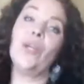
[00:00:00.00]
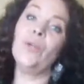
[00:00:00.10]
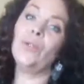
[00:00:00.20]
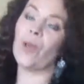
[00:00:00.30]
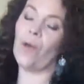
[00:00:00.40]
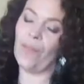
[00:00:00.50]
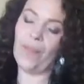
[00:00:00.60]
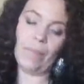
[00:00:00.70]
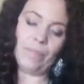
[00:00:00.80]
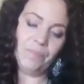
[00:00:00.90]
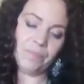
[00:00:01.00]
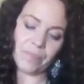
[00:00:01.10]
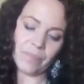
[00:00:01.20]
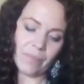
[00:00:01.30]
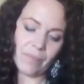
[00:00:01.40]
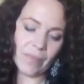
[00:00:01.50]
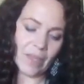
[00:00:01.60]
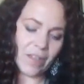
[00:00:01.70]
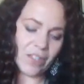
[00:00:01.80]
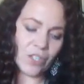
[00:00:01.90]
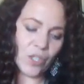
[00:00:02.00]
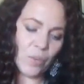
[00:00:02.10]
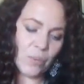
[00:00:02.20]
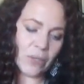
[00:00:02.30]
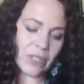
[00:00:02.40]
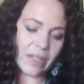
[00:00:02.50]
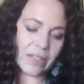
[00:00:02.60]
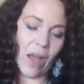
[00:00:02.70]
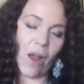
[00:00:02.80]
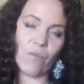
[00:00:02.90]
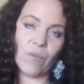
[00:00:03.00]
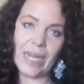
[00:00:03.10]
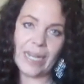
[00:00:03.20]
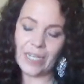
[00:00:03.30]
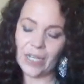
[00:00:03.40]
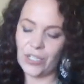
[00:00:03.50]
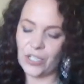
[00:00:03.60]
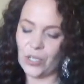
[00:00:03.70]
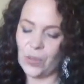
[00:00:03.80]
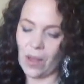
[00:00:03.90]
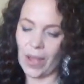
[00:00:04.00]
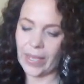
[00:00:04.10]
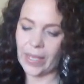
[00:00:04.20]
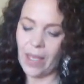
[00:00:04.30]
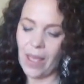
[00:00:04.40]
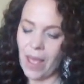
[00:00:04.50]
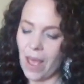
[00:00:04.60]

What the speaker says: I use on them, the two products that I really do like,